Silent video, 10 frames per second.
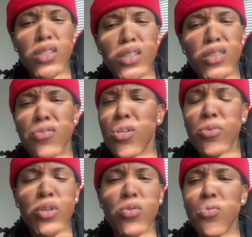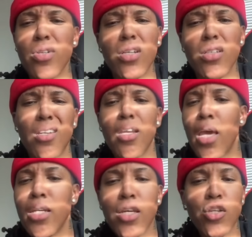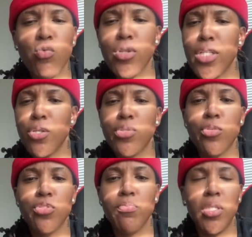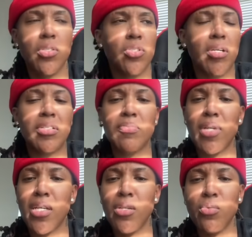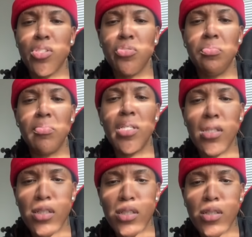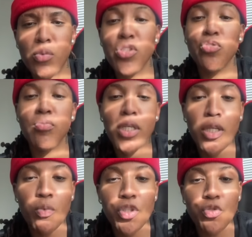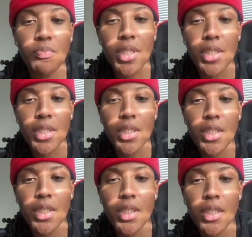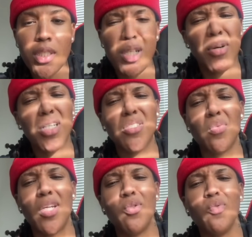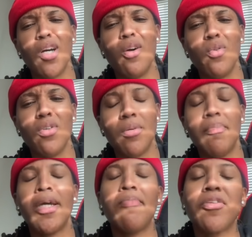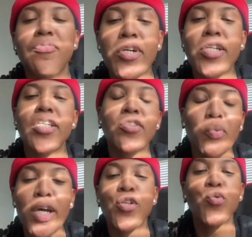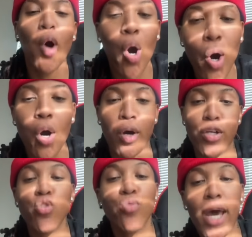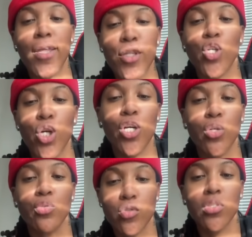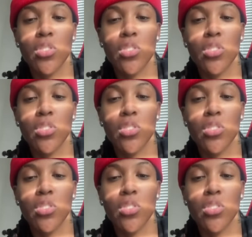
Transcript: The fuck, we don't do that. And then you want to get on social media trying to explain what you meant. What you mean, what you meant? Talking about that's the way you talk. Man, motherfucker, that's the way you are. You like little girls.